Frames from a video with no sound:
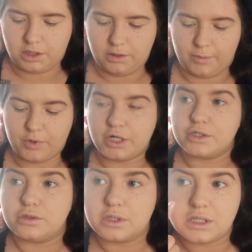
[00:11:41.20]
I'm gonna
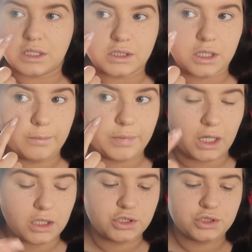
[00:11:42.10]
do this as like a
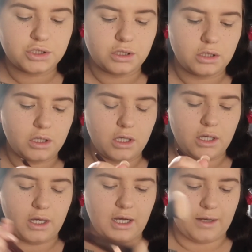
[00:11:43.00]
blush.
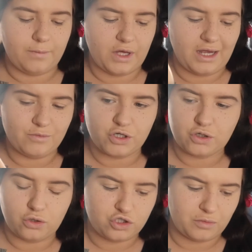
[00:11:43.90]
I am gonna
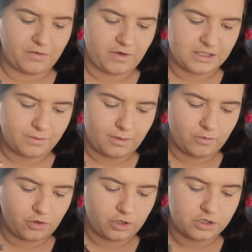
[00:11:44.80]
contour my face, but I'm
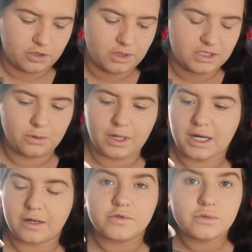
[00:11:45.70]
not gonna do it till
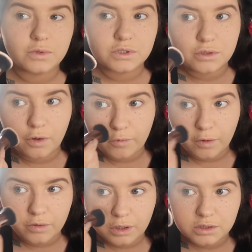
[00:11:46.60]
afterwards I've
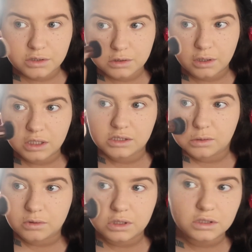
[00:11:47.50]
done this. So let's see
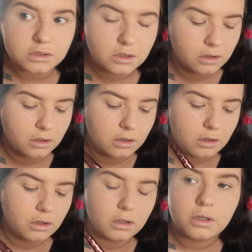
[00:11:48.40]
what this
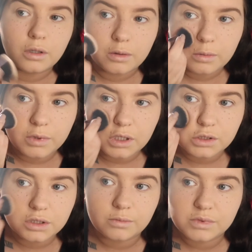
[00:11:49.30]

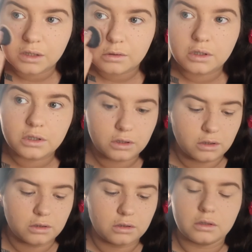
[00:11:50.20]
blush comes out like.
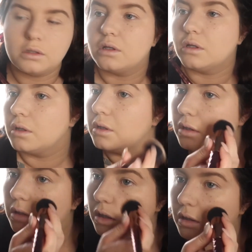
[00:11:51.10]

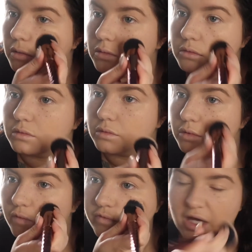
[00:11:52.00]
Oh,
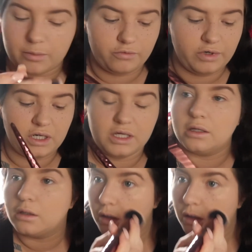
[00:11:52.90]
not fab really.